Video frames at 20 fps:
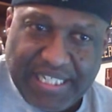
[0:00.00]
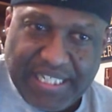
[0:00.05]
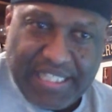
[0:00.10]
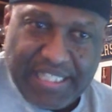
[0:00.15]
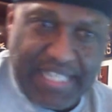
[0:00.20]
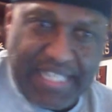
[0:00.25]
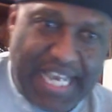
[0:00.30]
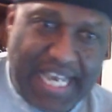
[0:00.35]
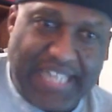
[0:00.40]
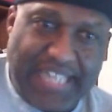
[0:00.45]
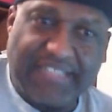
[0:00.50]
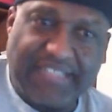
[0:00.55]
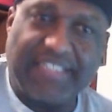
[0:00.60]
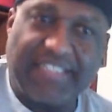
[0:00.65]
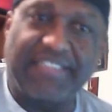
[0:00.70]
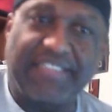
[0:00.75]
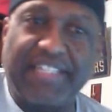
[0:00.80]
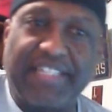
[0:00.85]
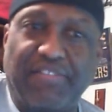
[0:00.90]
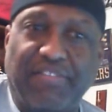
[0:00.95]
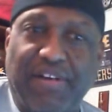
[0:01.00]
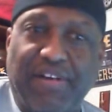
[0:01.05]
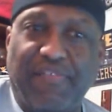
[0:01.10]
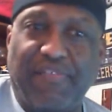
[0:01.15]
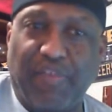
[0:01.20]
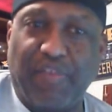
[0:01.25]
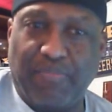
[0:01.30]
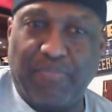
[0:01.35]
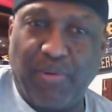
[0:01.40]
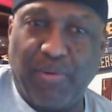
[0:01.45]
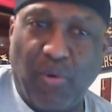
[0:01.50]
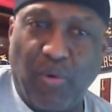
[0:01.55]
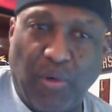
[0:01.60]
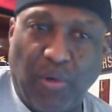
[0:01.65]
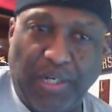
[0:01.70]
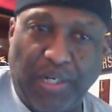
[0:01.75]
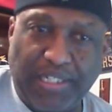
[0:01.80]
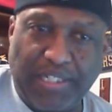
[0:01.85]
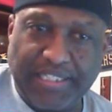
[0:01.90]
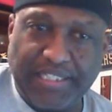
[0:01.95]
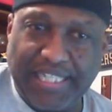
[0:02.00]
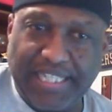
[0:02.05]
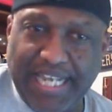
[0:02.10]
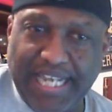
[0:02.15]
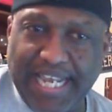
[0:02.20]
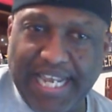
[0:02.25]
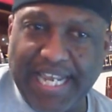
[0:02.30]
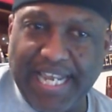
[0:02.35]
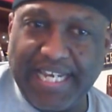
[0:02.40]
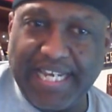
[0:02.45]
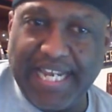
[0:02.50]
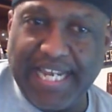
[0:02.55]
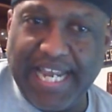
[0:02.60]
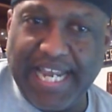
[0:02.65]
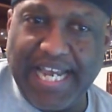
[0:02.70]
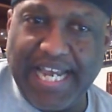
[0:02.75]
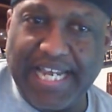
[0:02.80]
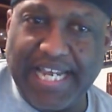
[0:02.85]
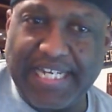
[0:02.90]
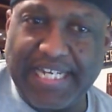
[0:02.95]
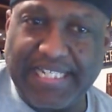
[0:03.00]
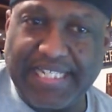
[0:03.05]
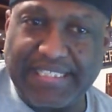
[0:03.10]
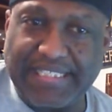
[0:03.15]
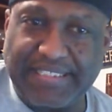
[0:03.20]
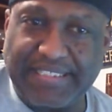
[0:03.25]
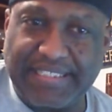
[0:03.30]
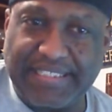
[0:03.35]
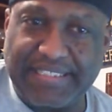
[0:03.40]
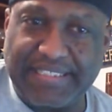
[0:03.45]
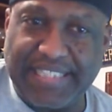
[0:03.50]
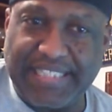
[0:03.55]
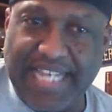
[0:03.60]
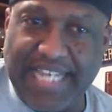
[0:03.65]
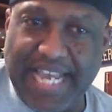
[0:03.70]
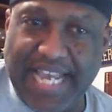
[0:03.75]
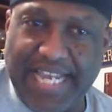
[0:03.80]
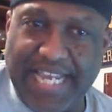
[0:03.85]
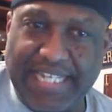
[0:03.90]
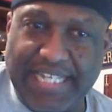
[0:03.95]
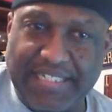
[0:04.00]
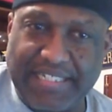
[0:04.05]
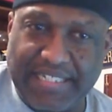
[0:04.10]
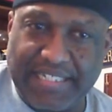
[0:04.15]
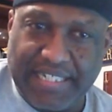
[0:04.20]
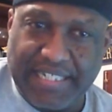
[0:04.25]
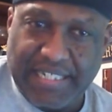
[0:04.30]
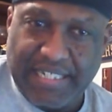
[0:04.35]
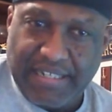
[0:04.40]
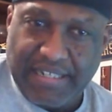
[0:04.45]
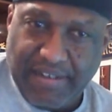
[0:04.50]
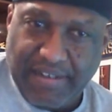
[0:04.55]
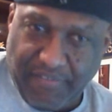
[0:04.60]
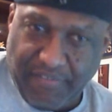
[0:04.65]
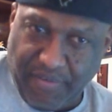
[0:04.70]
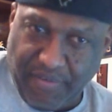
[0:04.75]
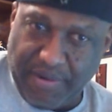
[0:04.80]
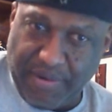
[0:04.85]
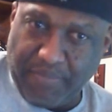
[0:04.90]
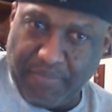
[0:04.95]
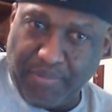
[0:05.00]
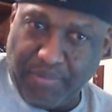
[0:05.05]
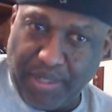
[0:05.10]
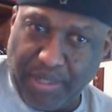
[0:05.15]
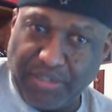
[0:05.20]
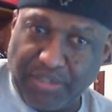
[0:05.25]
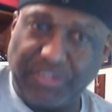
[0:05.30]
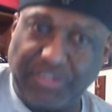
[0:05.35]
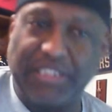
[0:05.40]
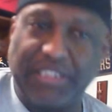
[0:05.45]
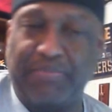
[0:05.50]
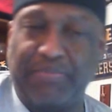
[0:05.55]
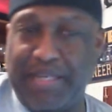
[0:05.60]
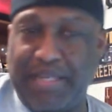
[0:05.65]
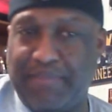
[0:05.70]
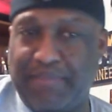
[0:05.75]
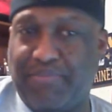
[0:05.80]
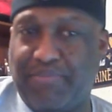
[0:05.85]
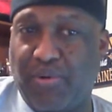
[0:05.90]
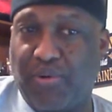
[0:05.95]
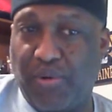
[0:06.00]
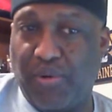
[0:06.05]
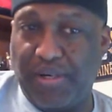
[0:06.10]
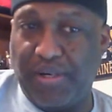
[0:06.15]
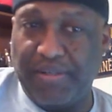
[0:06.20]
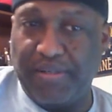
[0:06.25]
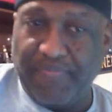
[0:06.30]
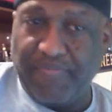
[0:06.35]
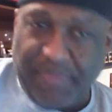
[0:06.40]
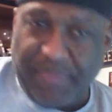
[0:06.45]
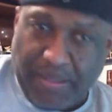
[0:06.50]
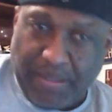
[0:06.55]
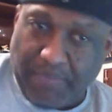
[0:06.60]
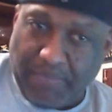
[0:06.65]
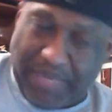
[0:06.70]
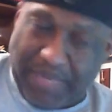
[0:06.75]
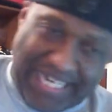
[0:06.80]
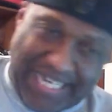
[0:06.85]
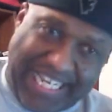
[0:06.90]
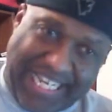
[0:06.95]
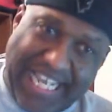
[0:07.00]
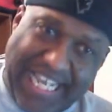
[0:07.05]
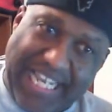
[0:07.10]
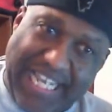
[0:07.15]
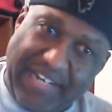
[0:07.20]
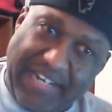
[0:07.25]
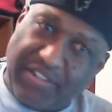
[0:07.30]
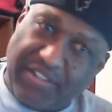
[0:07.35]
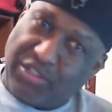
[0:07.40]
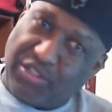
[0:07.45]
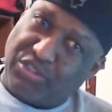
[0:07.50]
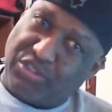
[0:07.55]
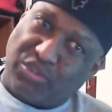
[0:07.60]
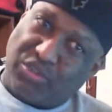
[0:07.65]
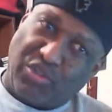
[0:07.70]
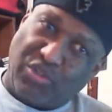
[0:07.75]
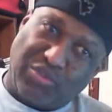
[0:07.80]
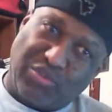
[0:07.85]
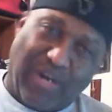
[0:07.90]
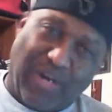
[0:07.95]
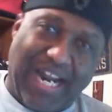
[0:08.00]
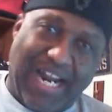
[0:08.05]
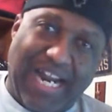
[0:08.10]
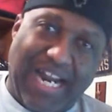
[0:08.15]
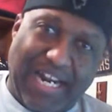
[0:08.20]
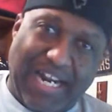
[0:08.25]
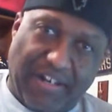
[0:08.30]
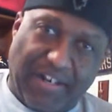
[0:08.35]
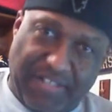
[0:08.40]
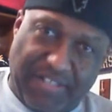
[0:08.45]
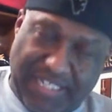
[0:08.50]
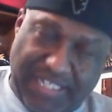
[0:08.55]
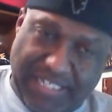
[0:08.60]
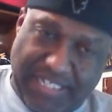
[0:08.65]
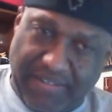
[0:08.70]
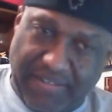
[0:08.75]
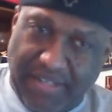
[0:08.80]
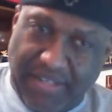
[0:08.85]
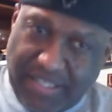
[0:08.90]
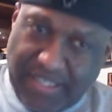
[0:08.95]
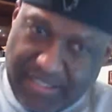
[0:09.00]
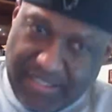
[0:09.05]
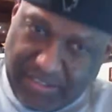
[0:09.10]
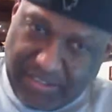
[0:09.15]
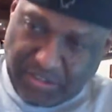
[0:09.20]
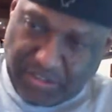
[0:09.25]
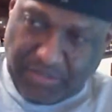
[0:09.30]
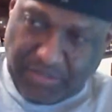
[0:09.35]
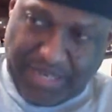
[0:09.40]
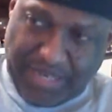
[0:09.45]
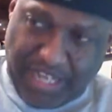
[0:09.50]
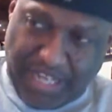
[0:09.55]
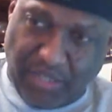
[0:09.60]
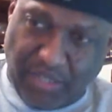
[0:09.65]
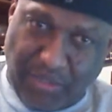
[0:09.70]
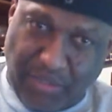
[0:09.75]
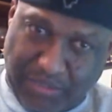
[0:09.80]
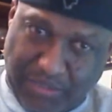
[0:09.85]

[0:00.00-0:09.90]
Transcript: they had a 63 for poor, and they had a 68 from the bros as being poor. But again, those scores were higher than some of the other ones